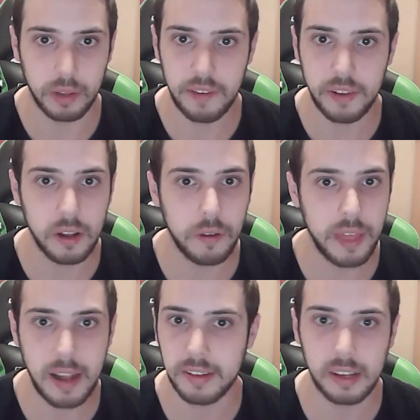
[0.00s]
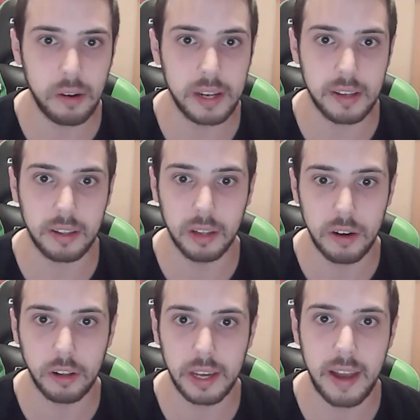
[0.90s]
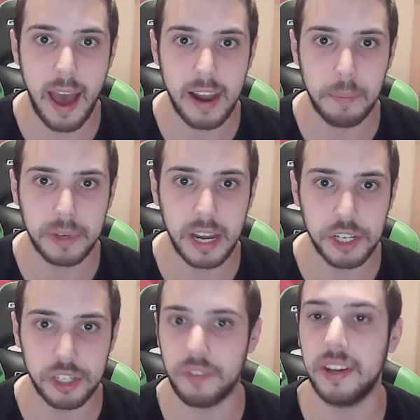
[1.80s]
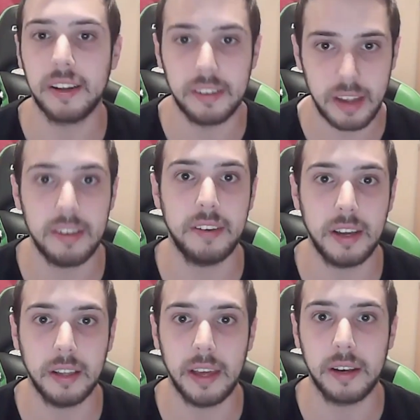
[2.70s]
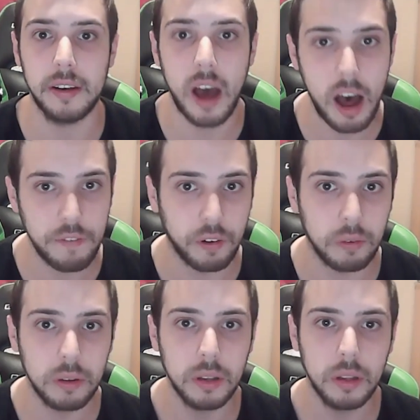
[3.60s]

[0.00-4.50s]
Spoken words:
even though that series is literally an adaptation of an existing, novel.